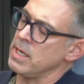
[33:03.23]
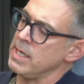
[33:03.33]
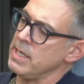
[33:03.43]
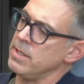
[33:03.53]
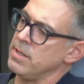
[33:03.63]

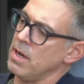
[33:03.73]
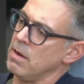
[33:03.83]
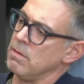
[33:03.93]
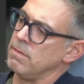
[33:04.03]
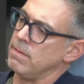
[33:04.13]
needs
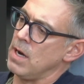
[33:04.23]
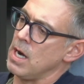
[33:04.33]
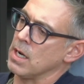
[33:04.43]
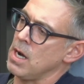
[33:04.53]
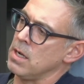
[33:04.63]
of
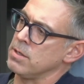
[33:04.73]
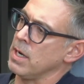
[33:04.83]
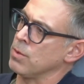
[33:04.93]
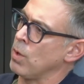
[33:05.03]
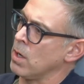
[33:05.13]

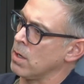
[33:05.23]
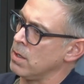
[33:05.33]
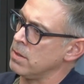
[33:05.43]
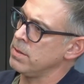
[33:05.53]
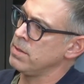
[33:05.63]
contract
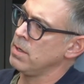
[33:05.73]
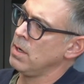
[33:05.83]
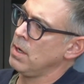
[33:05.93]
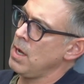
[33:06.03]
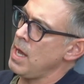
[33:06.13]
workers
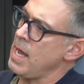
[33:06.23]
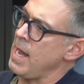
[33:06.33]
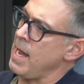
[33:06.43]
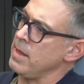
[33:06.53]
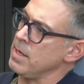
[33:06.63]

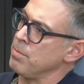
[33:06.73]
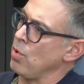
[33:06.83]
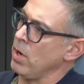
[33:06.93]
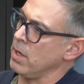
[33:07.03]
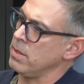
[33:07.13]
and the
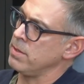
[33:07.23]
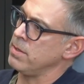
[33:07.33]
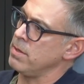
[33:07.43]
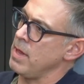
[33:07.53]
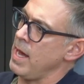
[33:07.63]

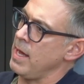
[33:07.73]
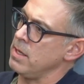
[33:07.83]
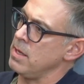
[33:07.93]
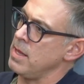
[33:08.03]
employers that